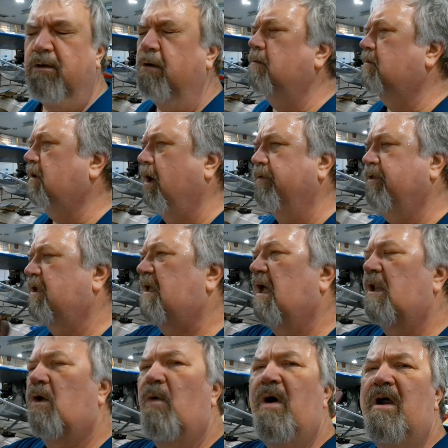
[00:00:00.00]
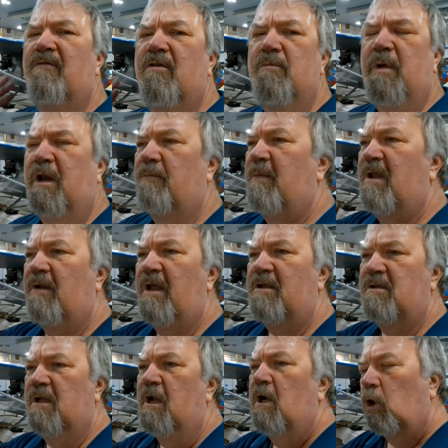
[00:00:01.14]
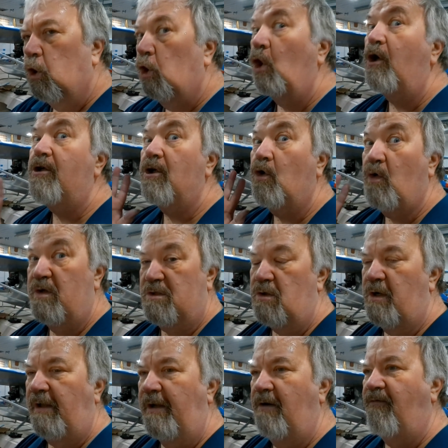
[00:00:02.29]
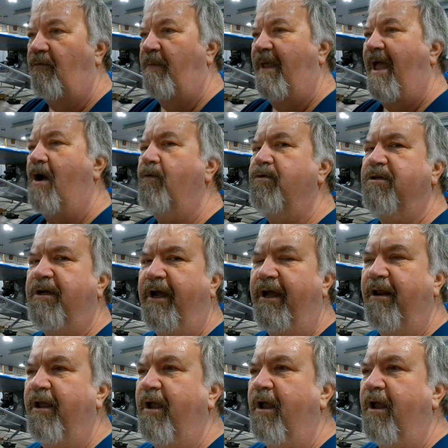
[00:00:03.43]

Oh, it got the yellow out of them, and they looked crystal clear from the outside.